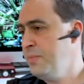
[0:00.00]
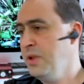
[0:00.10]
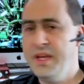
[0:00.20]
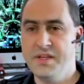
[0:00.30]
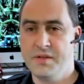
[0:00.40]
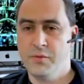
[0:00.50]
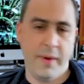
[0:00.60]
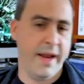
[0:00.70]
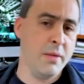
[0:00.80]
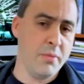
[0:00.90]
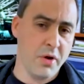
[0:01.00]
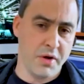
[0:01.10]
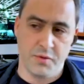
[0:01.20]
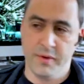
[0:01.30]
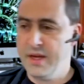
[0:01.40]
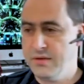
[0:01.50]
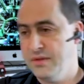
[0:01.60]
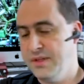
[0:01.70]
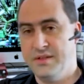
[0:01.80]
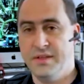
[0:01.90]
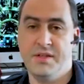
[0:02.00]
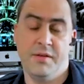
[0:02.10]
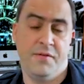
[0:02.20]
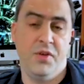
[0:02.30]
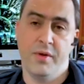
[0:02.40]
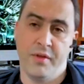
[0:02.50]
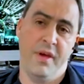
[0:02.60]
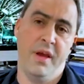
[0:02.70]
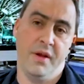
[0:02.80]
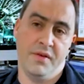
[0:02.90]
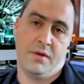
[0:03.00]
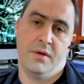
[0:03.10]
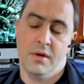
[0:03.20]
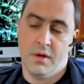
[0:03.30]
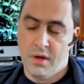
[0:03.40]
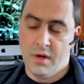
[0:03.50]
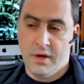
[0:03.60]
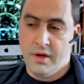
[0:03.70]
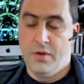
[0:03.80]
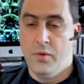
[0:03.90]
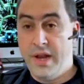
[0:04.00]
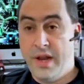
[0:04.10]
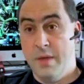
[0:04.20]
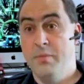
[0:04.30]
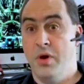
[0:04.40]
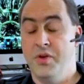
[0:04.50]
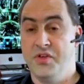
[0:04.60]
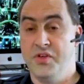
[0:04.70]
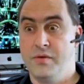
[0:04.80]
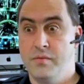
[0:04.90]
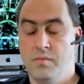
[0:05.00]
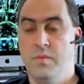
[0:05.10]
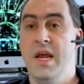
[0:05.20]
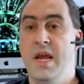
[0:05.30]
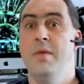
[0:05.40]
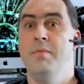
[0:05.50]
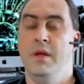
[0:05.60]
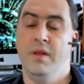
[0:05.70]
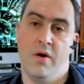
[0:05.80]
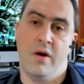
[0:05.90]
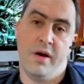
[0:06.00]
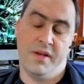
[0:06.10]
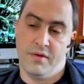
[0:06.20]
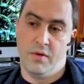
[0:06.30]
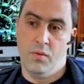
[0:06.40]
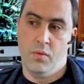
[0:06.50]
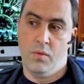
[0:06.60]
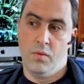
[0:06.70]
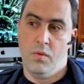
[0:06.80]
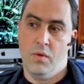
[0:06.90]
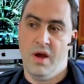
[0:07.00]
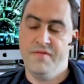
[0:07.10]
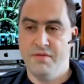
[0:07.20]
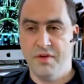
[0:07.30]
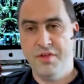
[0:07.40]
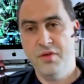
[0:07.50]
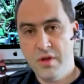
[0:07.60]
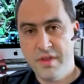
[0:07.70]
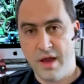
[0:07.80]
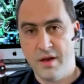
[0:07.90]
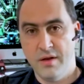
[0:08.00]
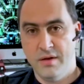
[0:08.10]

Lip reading: police? What about AMBOs? What about, and listed a few other things. And the word AMBO just hit me in the eyes. I thought, I've never thought of that.